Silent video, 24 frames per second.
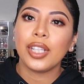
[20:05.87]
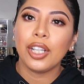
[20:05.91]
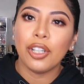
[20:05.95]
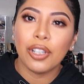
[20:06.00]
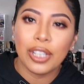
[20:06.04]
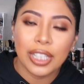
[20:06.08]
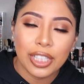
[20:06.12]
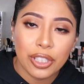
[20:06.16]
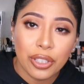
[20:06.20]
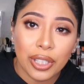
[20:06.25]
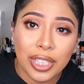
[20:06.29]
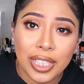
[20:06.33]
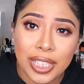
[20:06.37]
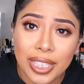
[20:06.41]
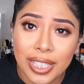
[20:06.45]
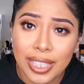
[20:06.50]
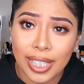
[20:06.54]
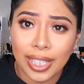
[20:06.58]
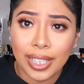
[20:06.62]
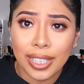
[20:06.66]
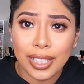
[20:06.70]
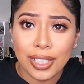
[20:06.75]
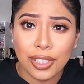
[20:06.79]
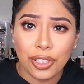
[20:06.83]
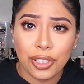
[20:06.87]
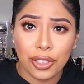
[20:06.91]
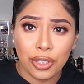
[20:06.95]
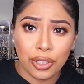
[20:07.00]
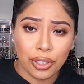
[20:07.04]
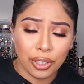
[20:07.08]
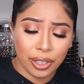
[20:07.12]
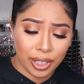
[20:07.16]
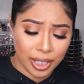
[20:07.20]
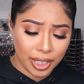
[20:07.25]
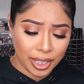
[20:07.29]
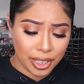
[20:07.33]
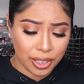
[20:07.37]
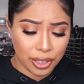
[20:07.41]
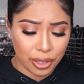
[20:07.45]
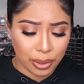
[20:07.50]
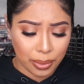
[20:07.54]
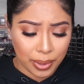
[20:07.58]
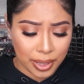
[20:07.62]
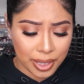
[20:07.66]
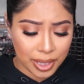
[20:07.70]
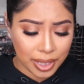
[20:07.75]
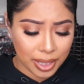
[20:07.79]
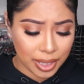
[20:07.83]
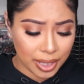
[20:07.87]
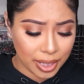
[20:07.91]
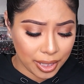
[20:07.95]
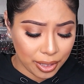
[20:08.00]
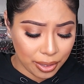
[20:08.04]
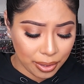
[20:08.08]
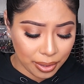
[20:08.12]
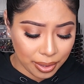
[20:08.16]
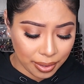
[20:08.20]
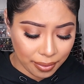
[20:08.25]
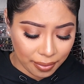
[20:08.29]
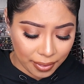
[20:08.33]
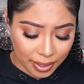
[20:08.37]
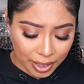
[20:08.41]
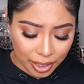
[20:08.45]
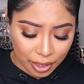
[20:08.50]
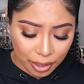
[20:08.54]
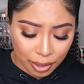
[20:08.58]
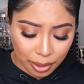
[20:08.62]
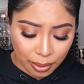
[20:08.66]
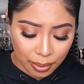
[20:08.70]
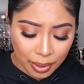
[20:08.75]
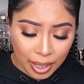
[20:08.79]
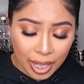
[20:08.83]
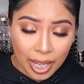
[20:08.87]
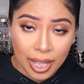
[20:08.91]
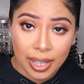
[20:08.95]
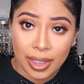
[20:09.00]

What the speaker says: Okay, so I decided to go ahead and squeeze this into the video.